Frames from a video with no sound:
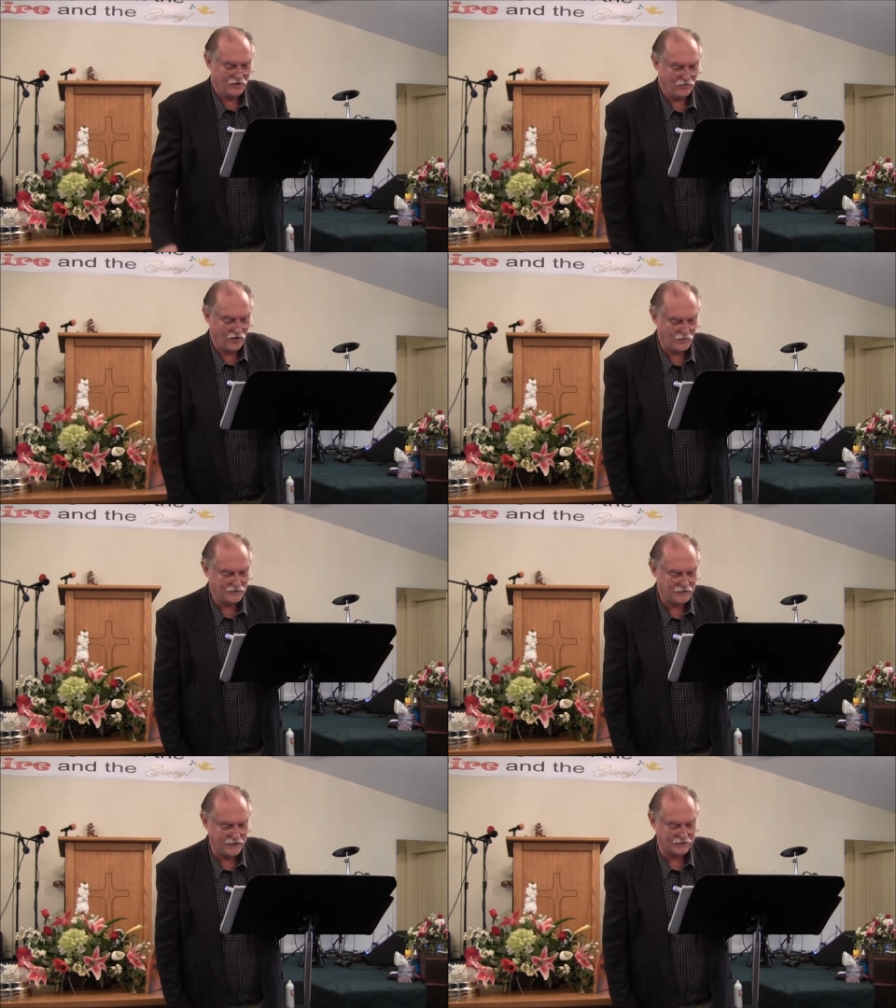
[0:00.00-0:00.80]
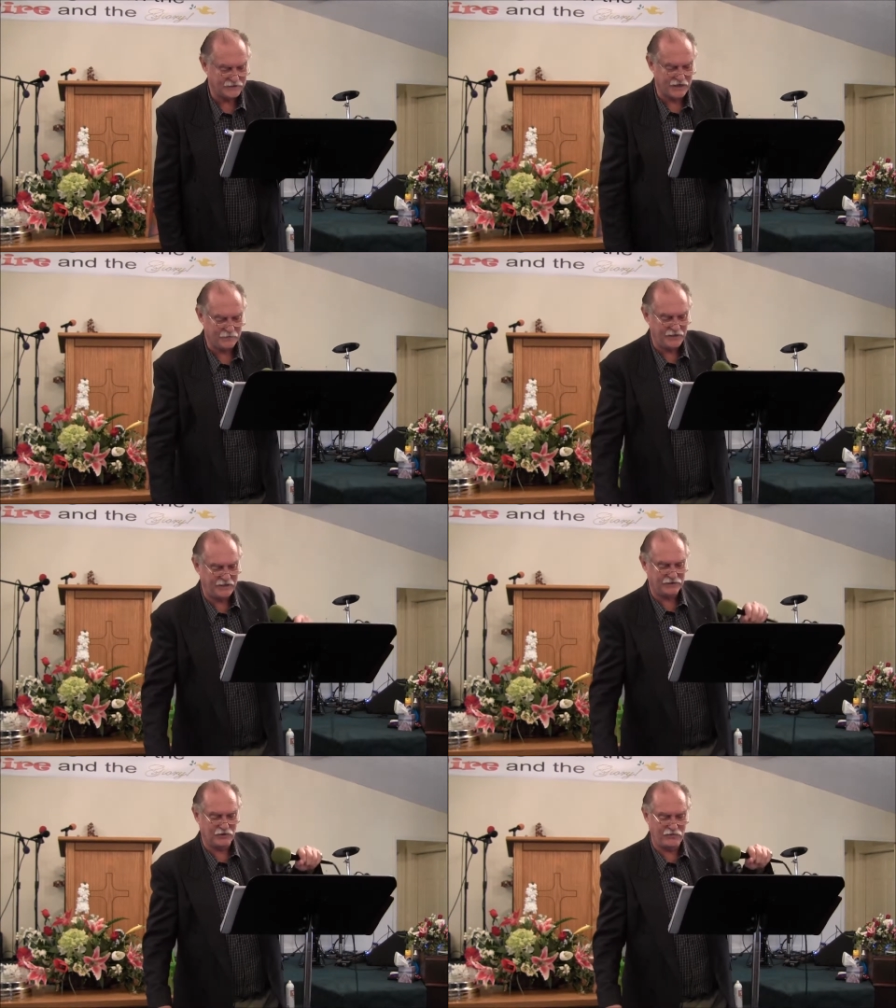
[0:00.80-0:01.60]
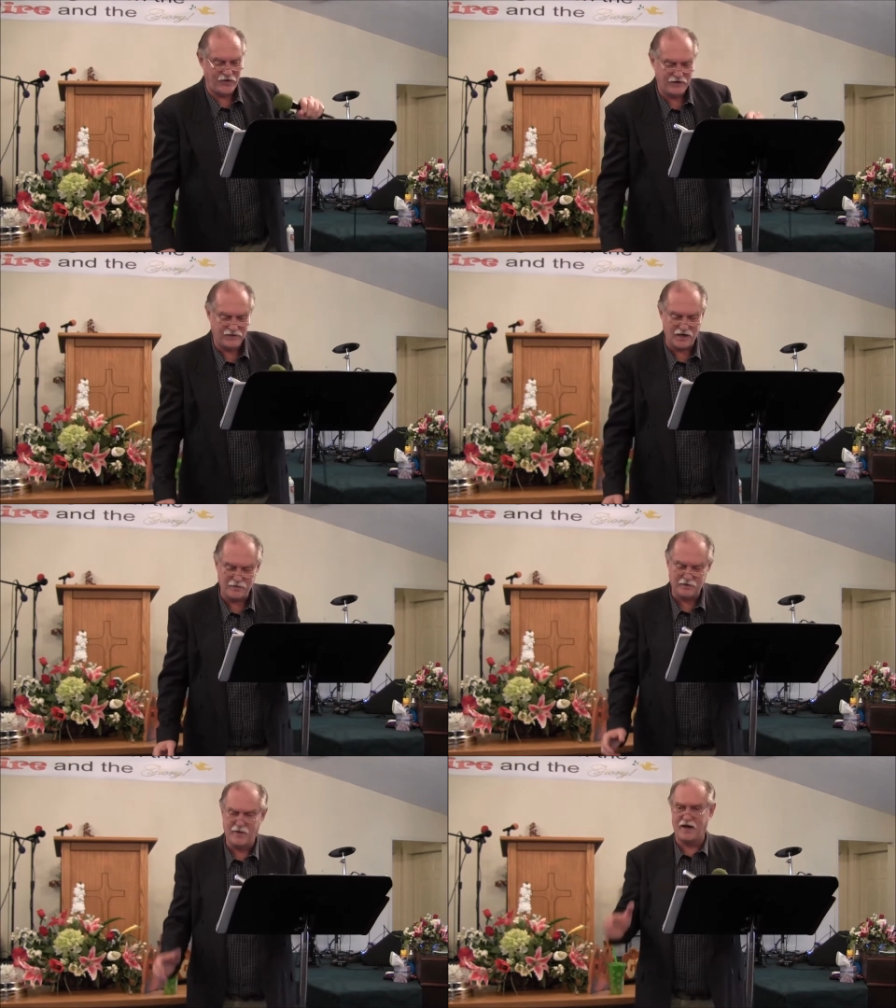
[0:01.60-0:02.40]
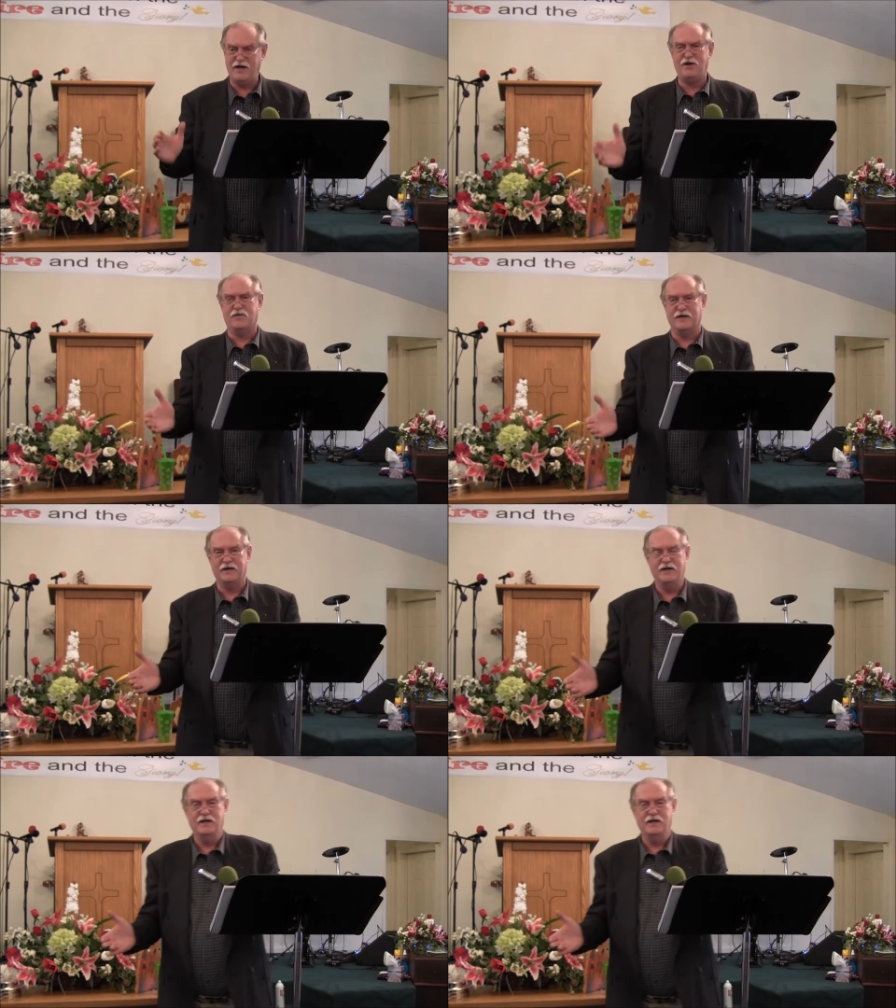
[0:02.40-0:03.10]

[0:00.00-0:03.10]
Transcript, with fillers: Romans 10 17. So faith cometh by hearing.